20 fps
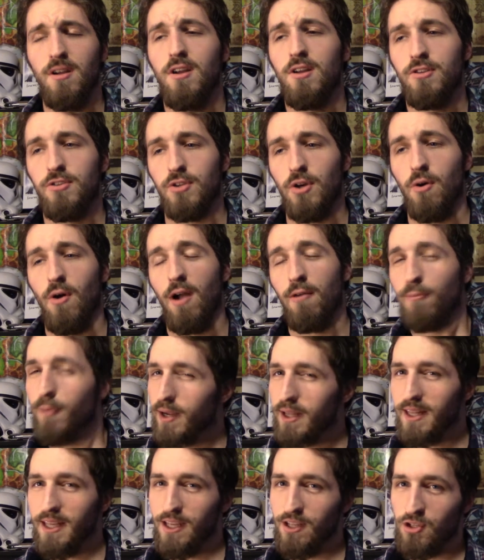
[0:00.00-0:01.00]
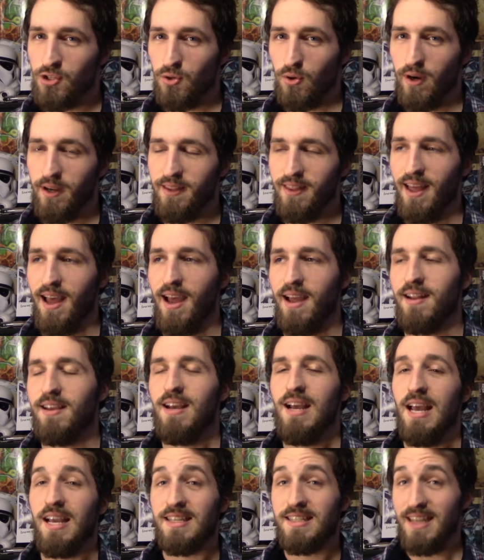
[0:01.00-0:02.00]
So I really enjoyed that.
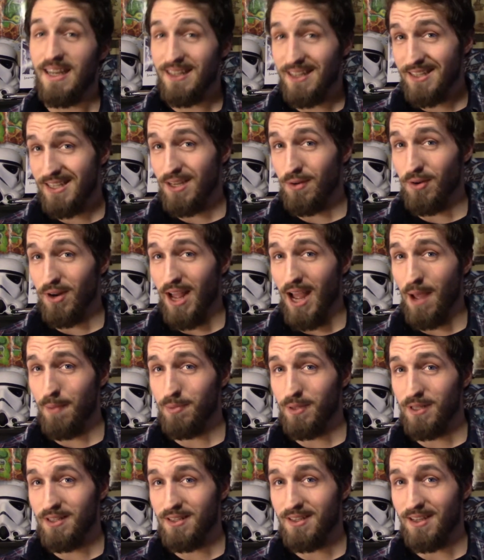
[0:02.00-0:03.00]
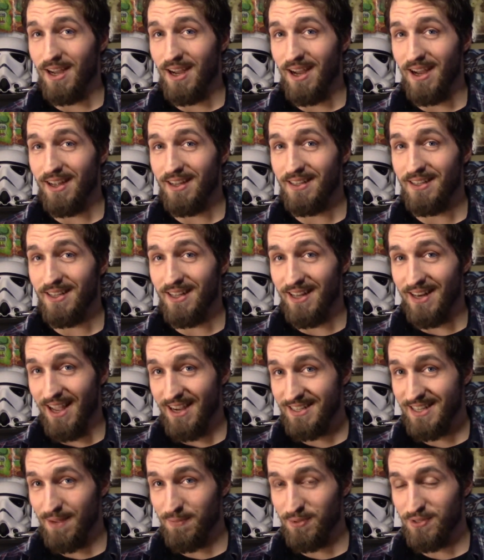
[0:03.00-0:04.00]
Excited to see what happens in the
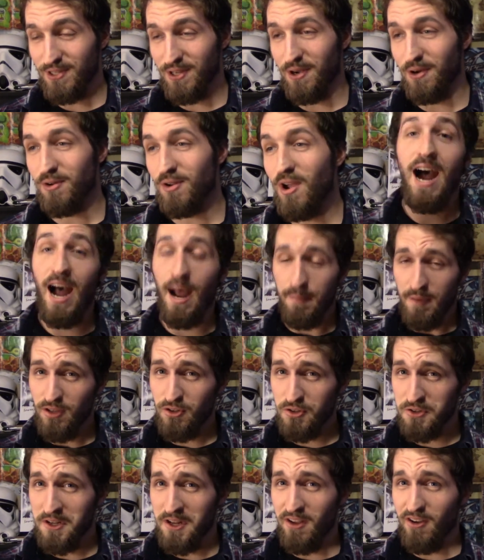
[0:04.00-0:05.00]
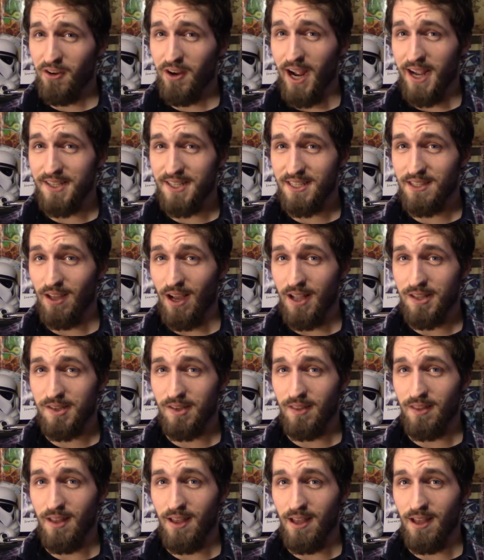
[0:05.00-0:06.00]
next episode. I'm interested in your guys' thoughts
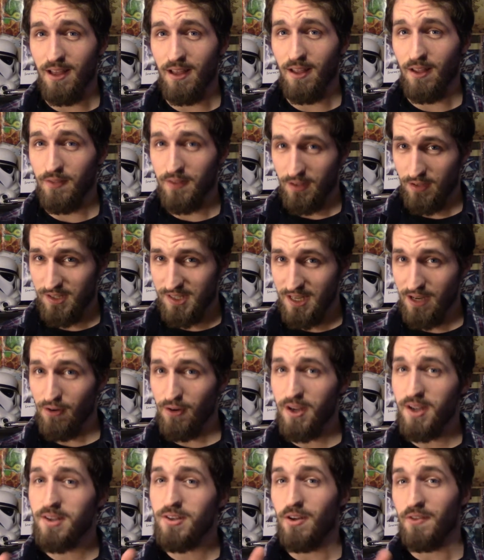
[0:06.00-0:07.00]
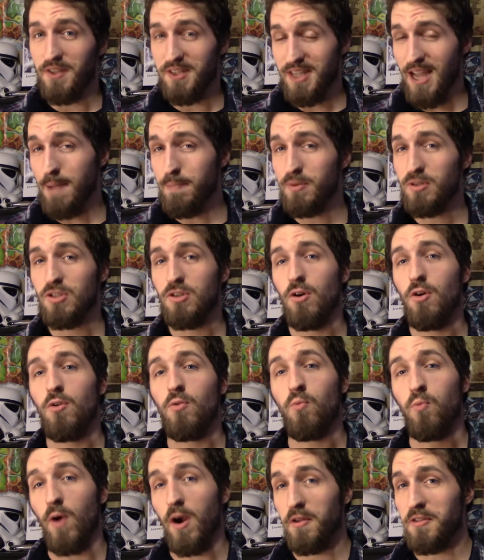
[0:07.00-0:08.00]
on the series, on this
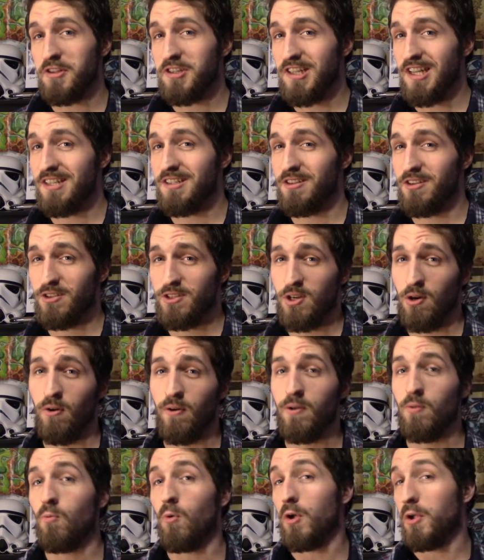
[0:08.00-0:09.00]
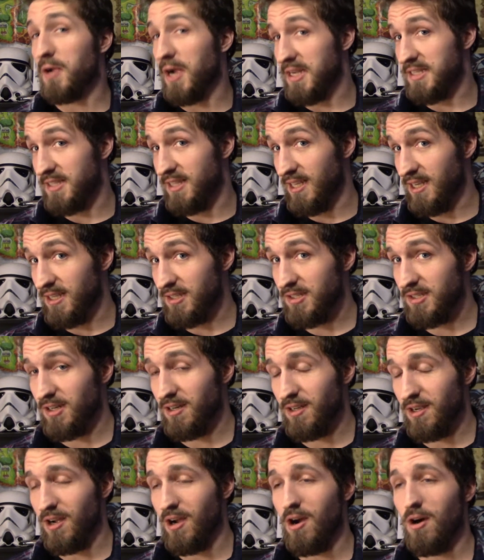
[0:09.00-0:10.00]
episode, where the season is going, where you guys think it's
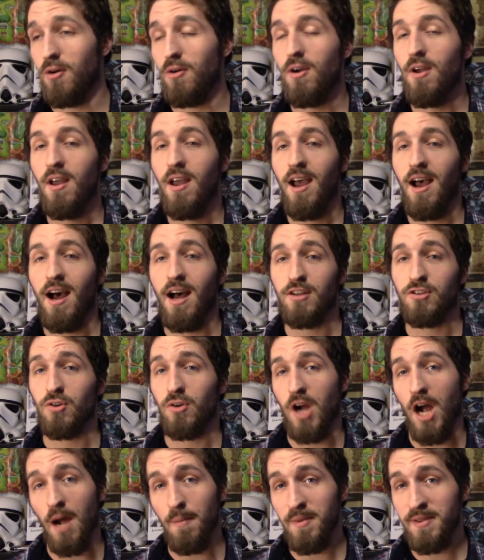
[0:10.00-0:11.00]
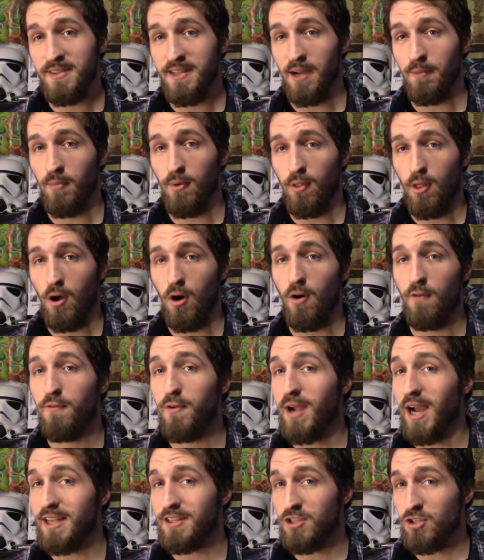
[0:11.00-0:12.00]
going to go. So comment down below. If you
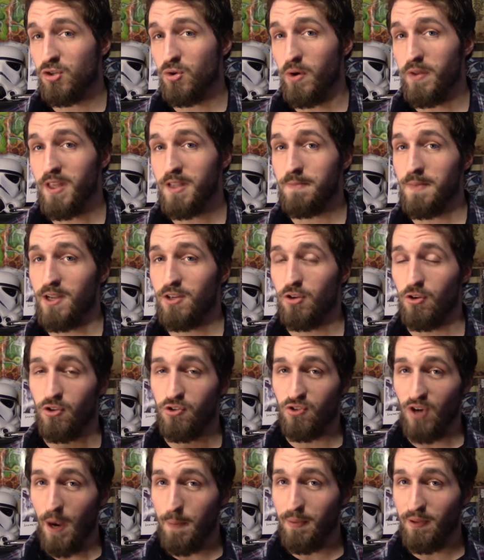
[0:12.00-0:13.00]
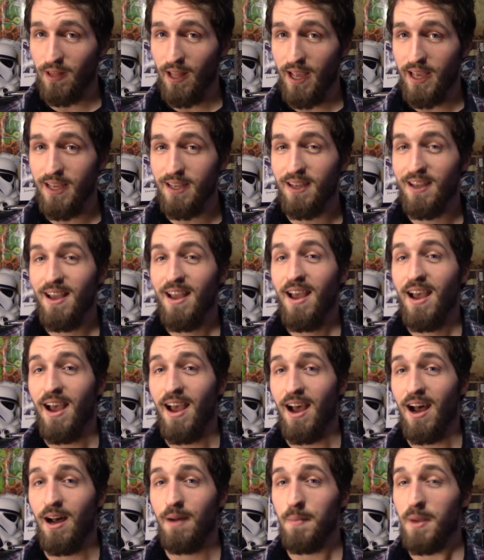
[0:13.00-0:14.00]
guys enjoyed this, make sure to drop a like
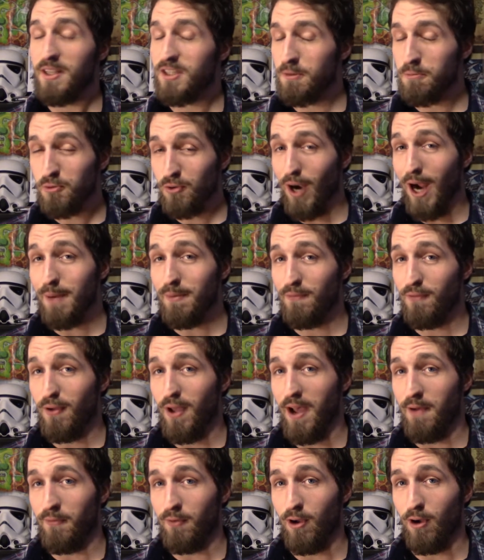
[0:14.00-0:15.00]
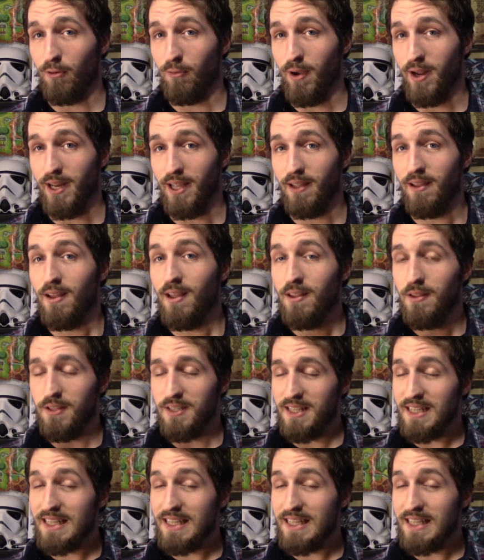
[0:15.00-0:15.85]
and subscribe if you haven't already. This is the